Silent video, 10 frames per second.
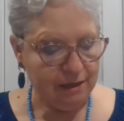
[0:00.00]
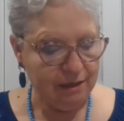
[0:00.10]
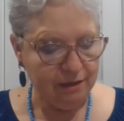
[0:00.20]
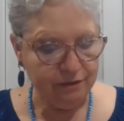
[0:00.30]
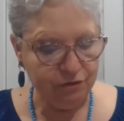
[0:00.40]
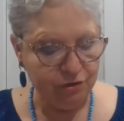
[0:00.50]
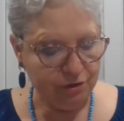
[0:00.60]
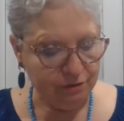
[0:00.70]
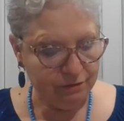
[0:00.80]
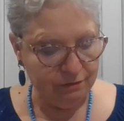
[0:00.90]
and
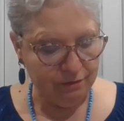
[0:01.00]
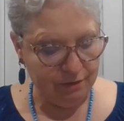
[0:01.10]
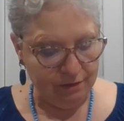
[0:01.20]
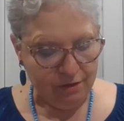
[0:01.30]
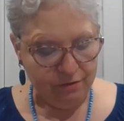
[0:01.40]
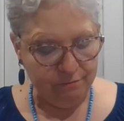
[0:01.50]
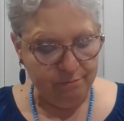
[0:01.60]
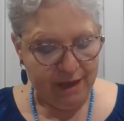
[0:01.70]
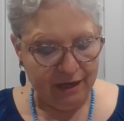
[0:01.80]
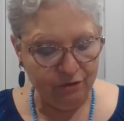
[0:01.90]
the
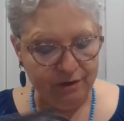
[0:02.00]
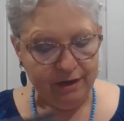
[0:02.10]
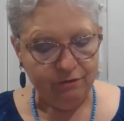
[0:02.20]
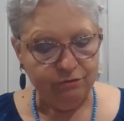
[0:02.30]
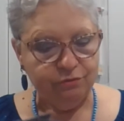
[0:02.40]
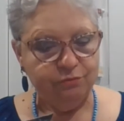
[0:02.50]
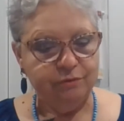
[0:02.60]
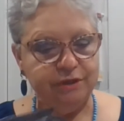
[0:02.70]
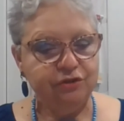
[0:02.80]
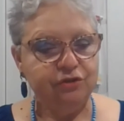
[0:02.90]
background,
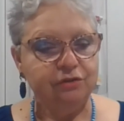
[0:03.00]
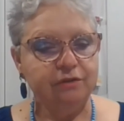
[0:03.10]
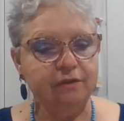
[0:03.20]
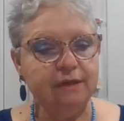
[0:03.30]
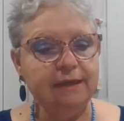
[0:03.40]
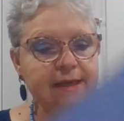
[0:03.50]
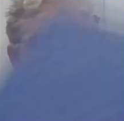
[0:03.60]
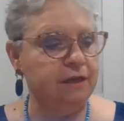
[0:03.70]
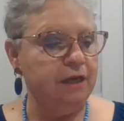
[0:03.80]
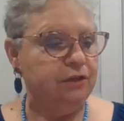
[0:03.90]
which
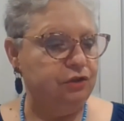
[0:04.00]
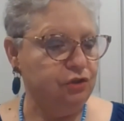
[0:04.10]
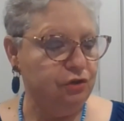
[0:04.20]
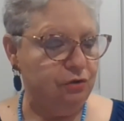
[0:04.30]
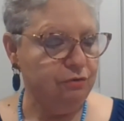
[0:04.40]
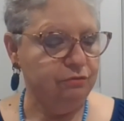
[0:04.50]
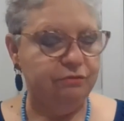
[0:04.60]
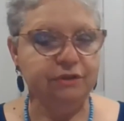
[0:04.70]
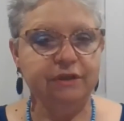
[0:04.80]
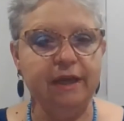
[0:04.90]
again I
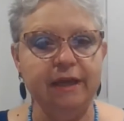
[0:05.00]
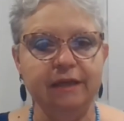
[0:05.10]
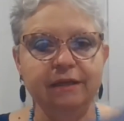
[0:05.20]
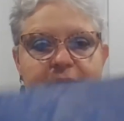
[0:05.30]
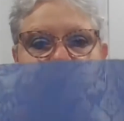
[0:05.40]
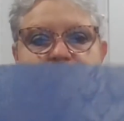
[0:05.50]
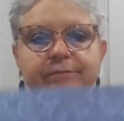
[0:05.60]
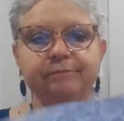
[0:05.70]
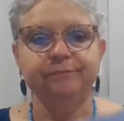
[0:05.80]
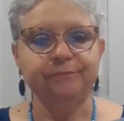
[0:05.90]
chose a